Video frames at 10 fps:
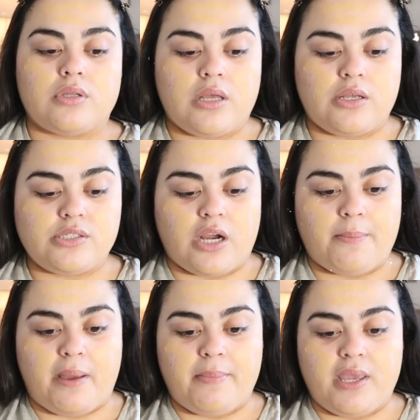I'll
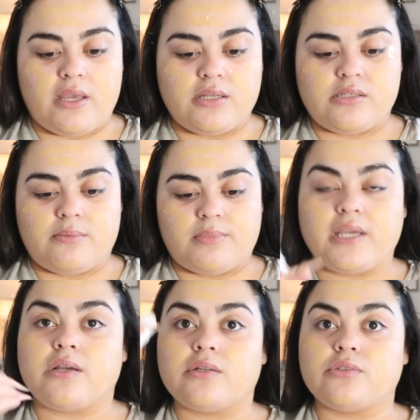start by making some
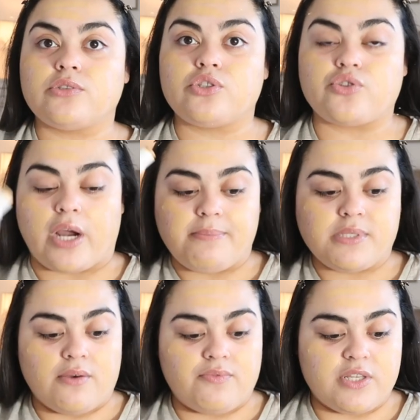like
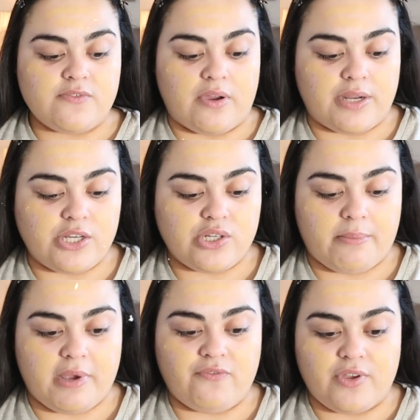stripes of this foundation
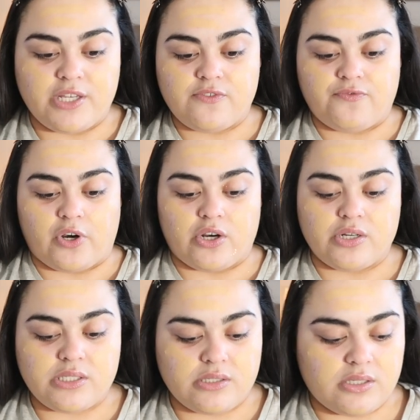on my face
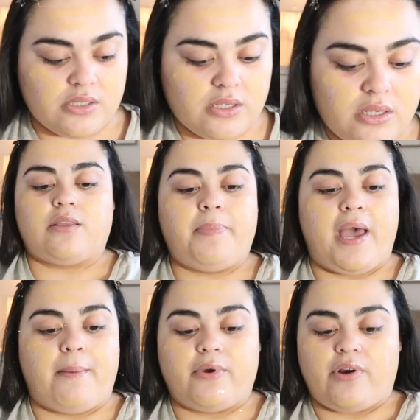first. Take the
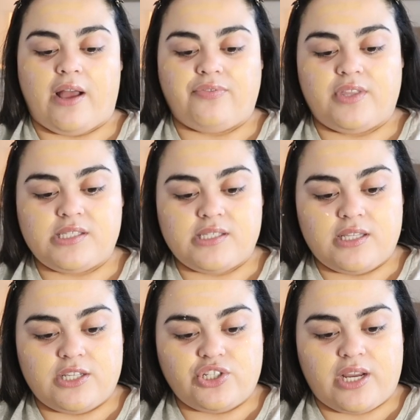Pat McGrath. This is
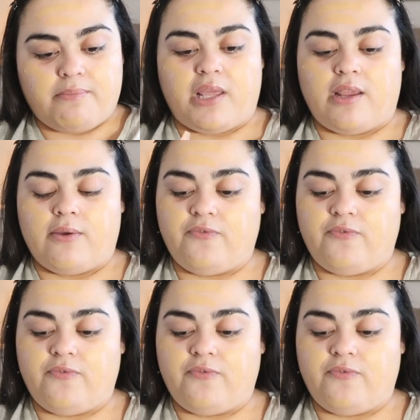in the shade medium